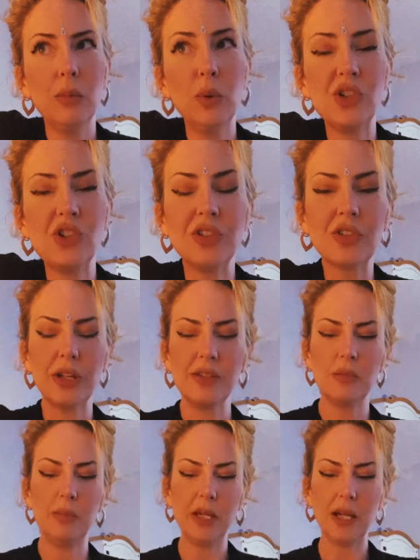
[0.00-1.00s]
which is going
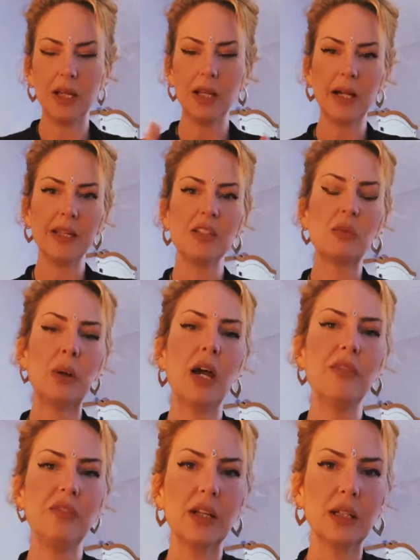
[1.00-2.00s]
to be aligned
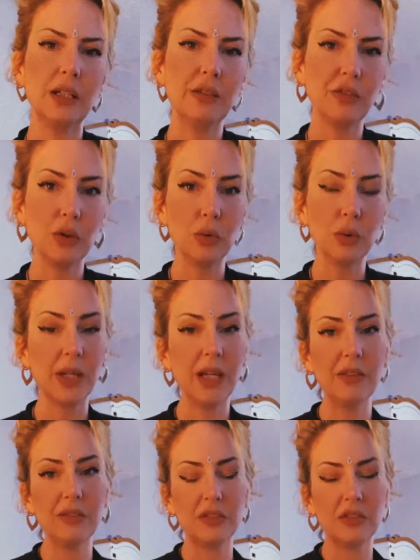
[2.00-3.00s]
perfectly for your
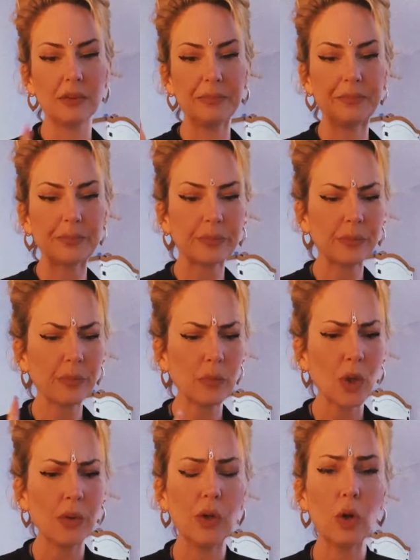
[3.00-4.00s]
gifts,
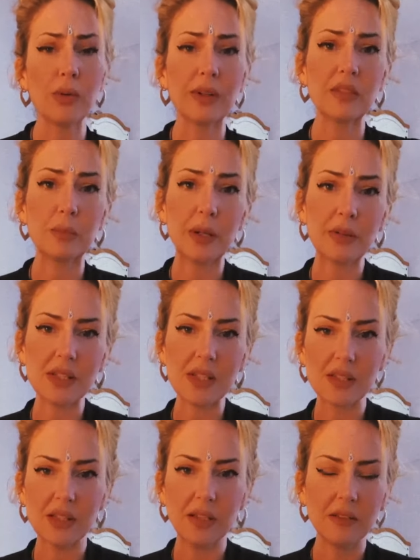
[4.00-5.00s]
your
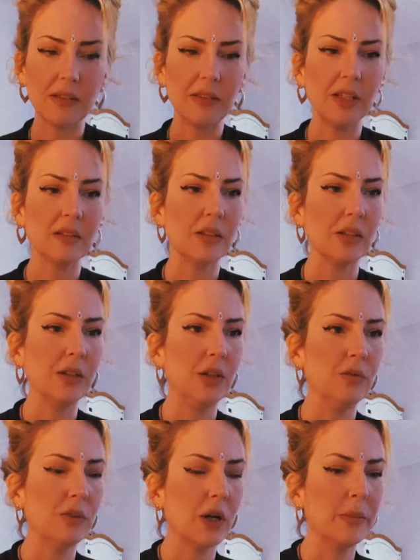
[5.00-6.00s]
experiences, the things that
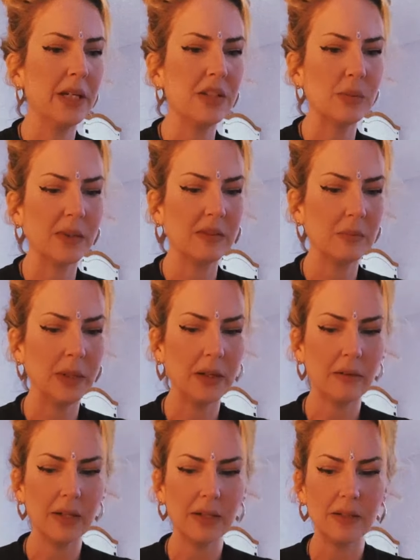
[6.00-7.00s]
you come here to
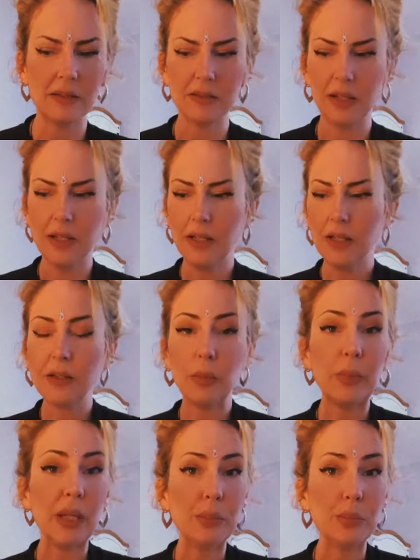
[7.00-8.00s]
experience,
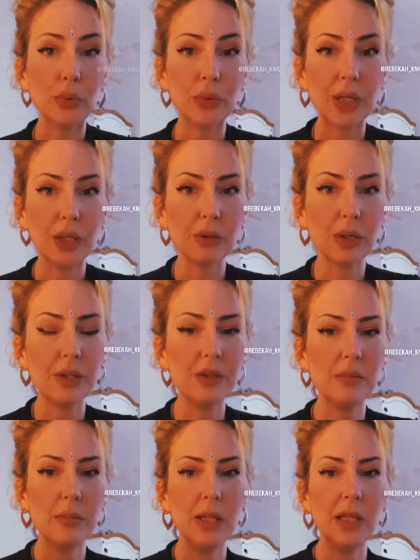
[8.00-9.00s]
the people that you're going
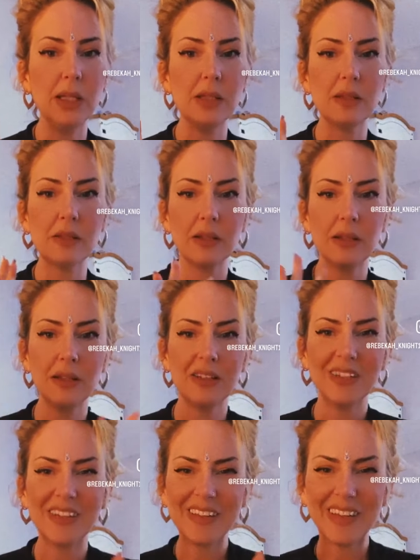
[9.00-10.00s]
to meet.
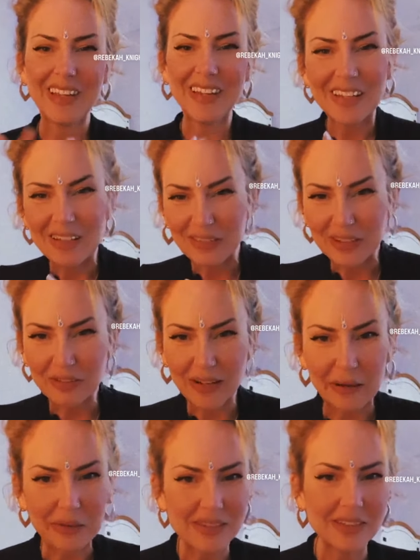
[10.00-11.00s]
Thank you for the
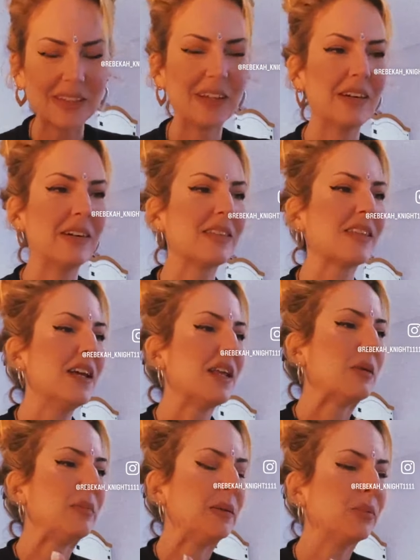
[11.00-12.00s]
flowers and the hearts.
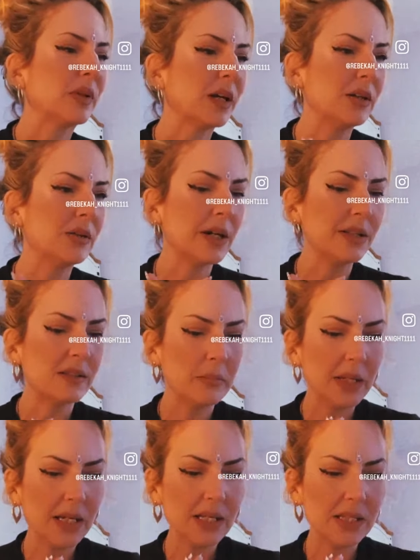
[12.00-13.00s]
The people that you're going to
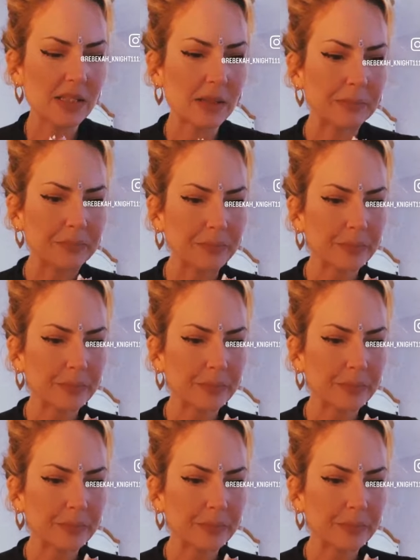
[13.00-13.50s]
meet,